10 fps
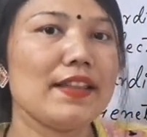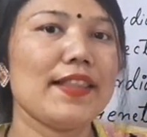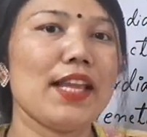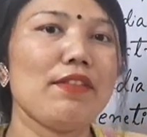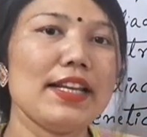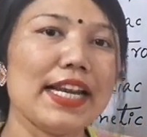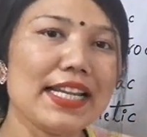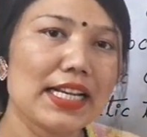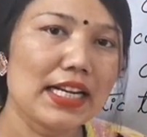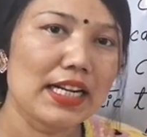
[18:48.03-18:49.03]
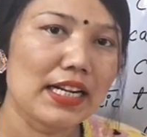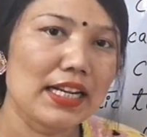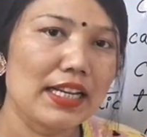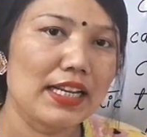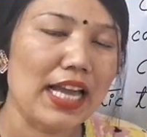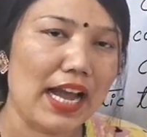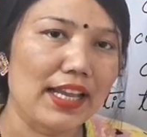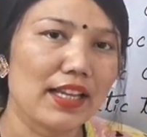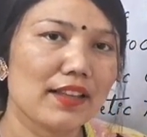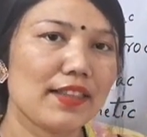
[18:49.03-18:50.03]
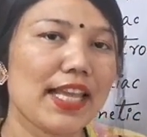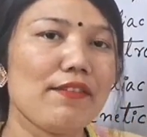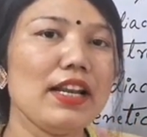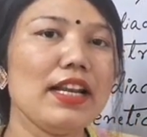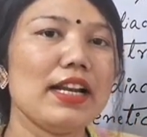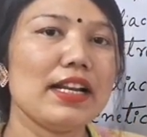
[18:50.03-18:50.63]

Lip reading: they will die. They will